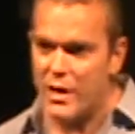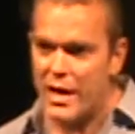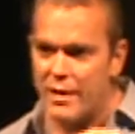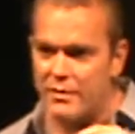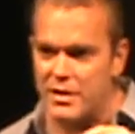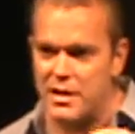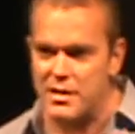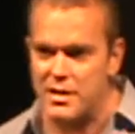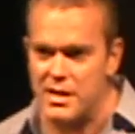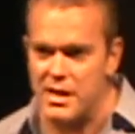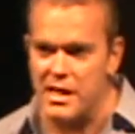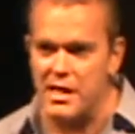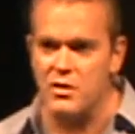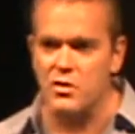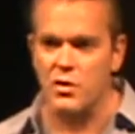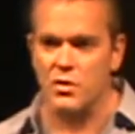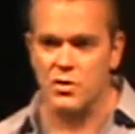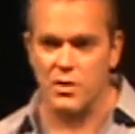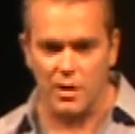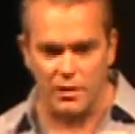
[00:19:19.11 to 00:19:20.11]
We have to
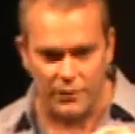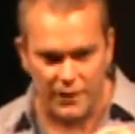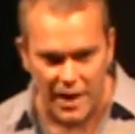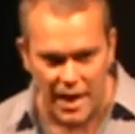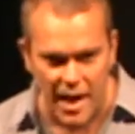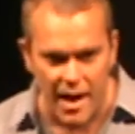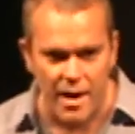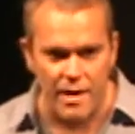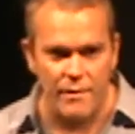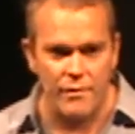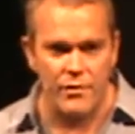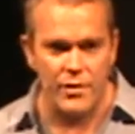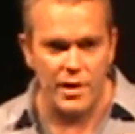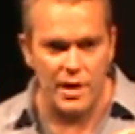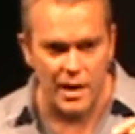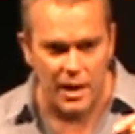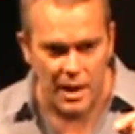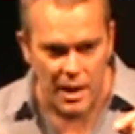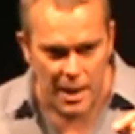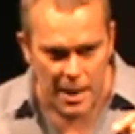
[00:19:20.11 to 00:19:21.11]
teach ourselves
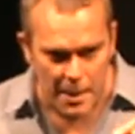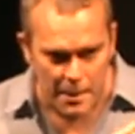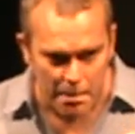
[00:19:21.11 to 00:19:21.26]
every